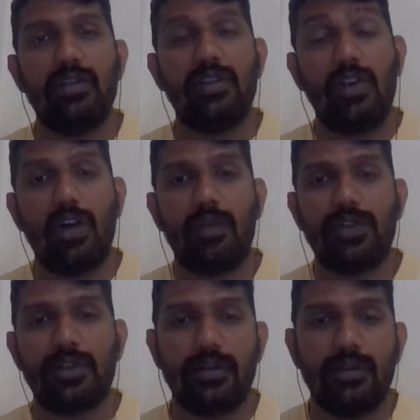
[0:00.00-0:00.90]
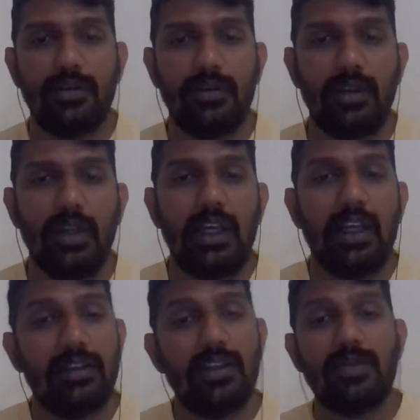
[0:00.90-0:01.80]
drops.
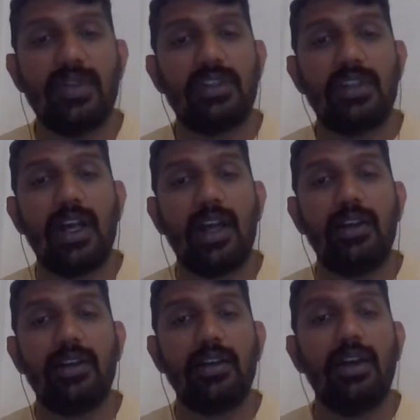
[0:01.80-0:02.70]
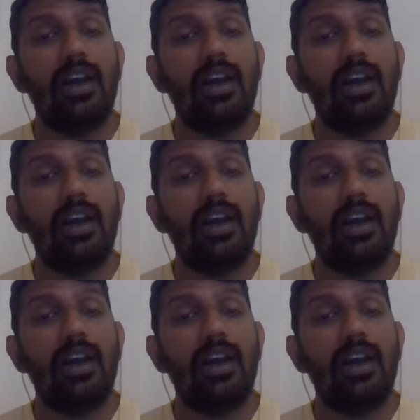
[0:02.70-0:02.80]
This means that